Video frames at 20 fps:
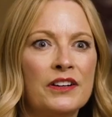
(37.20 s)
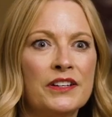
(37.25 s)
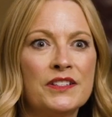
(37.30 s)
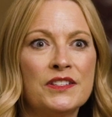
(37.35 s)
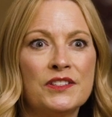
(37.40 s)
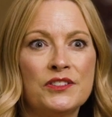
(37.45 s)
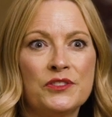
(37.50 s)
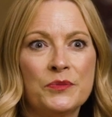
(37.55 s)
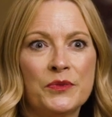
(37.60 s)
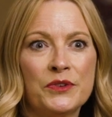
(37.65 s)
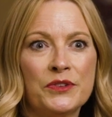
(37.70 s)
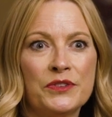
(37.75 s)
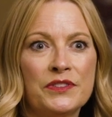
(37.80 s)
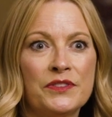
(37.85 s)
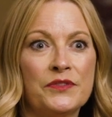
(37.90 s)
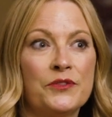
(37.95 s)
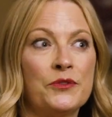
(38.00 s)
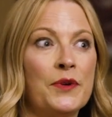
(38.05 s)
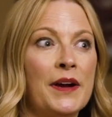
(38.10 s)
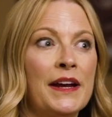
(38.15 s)

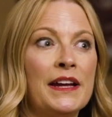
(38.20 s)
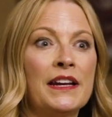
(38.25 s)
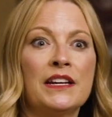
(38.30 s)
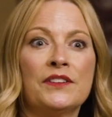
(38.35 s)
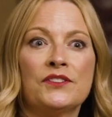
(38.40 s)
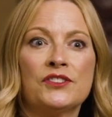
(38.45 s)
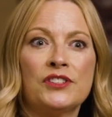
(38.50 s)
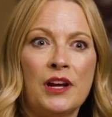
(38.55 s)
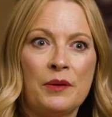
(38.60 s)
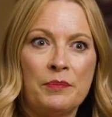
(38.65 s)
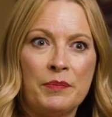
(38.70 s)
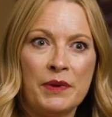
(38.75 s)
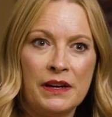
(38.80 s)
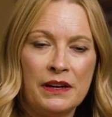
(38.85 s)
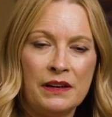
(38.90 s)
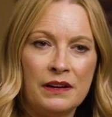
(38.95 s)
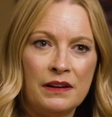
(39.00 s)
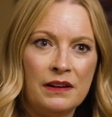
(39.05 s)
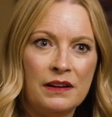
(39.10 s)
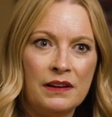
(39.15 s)
consumers a variety of
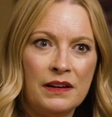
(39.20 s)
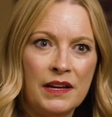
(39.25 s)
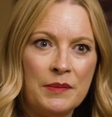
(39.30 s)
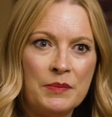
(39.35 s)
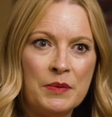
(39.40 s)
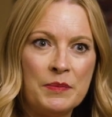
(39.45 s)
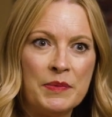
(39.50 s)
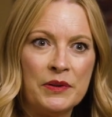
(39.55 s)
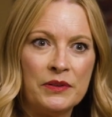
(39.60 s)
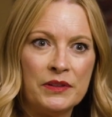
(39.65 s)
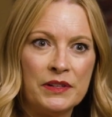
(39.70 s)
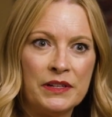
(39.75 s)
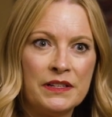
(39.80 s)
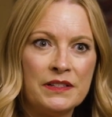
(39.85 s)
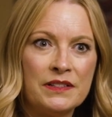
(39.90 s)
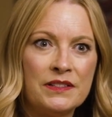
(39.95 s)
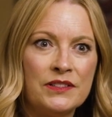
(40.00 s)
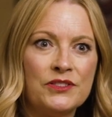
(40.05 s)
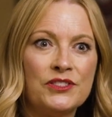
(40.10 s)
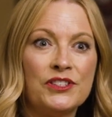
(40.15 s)
shopping
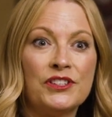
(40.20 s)
capabilities, so